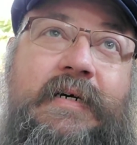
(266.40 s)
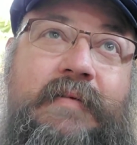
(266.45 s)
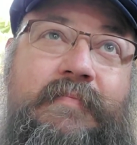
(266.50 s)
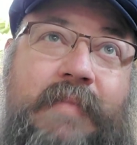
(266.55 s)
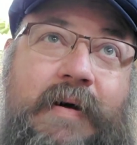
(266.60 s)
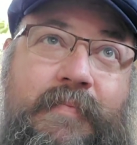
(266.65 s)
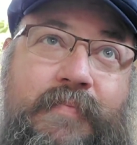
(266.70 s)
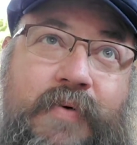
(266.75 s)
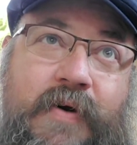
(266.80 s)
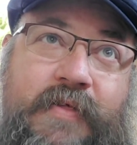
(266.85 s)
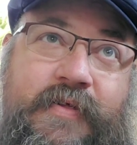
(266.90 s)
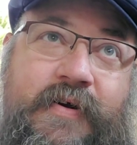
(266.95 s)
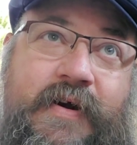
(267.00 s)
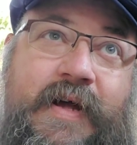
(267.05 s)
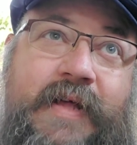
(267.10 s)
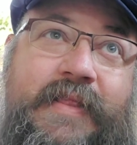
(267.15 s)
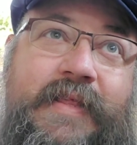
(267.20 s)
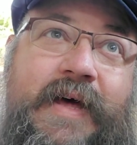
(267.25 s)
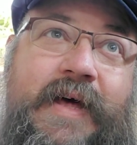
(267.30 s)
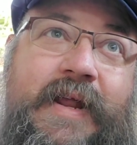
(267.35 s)
My brother
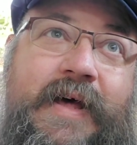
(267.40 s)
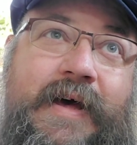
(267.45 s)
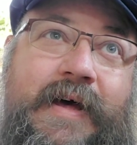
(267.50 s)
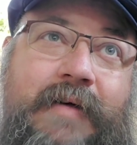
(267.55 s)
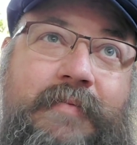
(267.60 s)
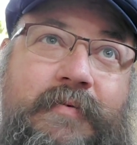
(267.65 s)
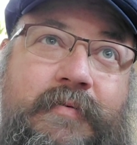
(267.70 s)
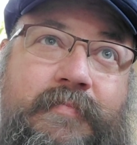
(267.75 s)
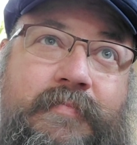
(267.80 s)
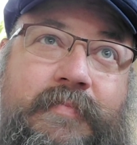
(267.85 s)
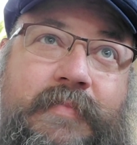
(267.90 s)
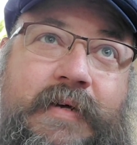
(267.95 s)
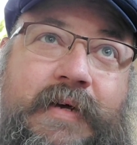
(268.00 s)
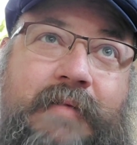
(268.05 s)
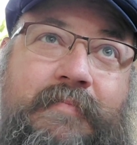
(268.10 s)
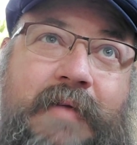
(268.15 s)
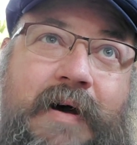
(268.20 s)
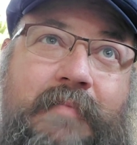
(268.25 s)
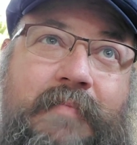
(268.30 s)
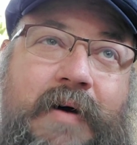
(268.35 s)
had that album, and
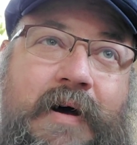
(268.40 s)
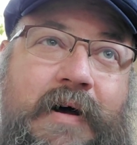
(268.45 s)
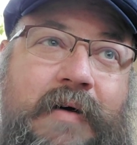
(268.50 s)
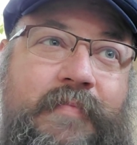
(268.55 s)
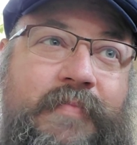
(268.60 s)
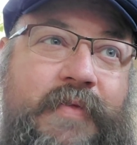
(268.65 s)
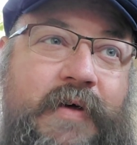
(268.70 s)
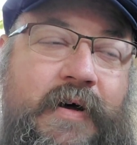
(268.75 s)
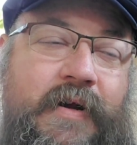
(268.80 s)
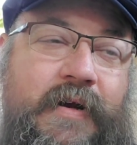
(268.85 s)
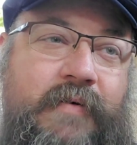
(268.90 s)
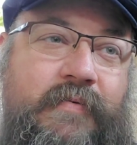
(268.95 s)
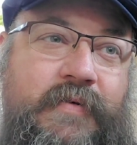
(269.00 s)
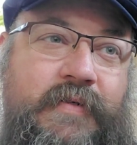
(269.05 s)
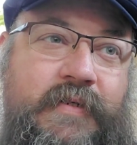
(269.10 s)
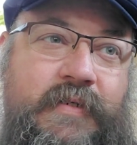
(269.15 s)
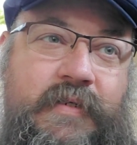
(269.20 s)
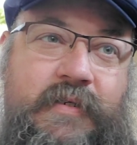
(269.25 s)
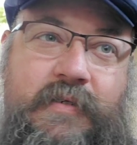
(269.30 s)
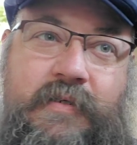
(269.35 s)
my mom thought it
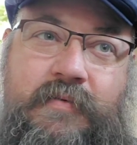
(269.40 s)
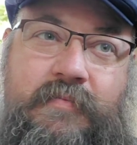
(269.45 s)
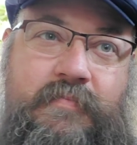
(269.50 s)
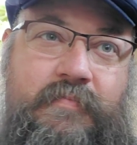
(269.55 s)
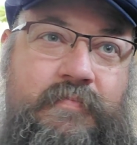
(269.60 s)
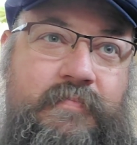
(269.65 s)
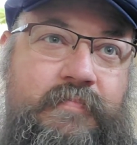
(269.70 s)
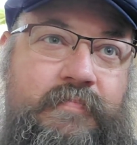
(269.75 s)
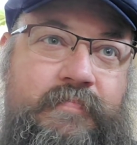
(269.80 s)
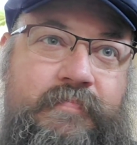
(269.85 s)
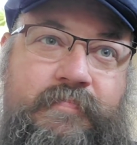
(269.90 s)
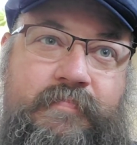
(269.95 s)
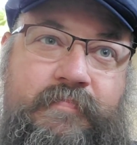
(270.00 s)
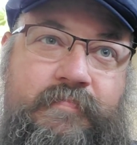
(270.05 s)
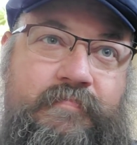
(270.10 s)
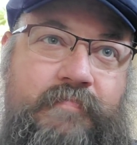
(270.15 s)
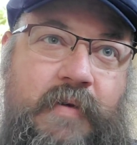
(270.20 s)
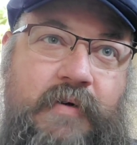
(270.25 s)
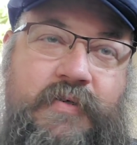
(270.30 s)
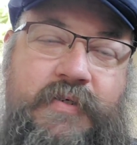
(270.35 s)
was the
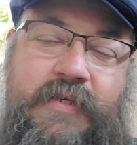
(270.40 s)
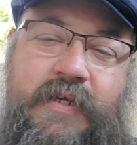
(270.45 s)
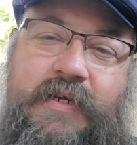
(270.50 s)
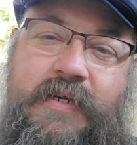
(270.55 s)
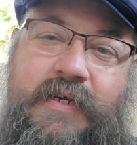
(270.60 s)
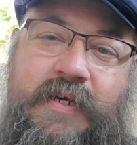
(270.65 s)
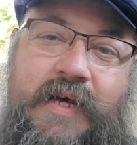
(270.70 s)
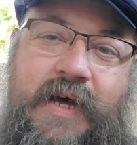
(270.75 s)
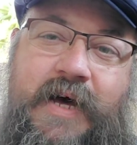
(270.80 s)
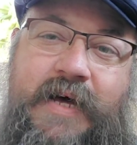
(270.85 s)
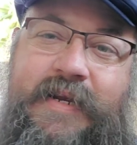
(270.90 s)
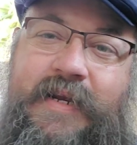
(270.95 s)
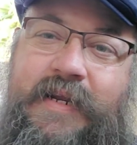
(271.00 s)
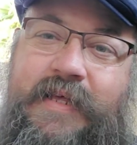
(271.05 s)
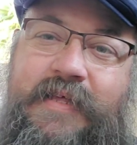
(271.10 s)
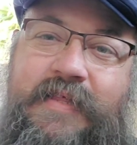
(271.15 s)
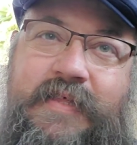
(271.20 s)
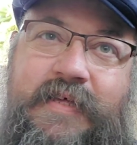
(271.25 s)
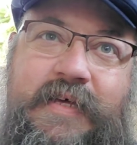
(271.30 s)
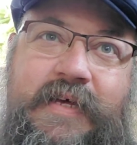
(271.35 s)
most ungodly
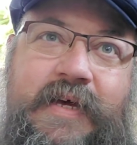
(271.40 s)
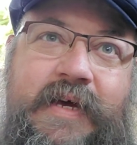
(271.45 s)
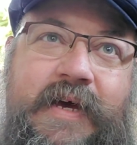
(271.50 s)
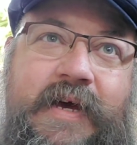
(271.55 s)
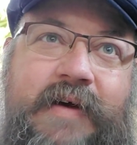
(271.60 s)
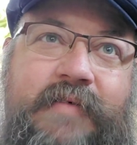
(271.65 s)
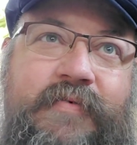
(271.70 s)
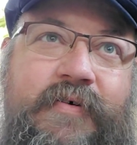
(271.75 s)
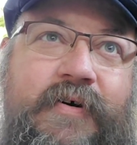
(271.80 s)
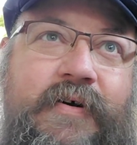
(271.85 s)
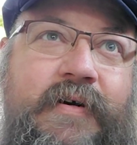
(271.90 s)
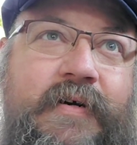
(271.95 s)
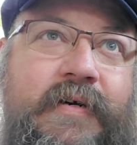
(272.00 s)
thing ever.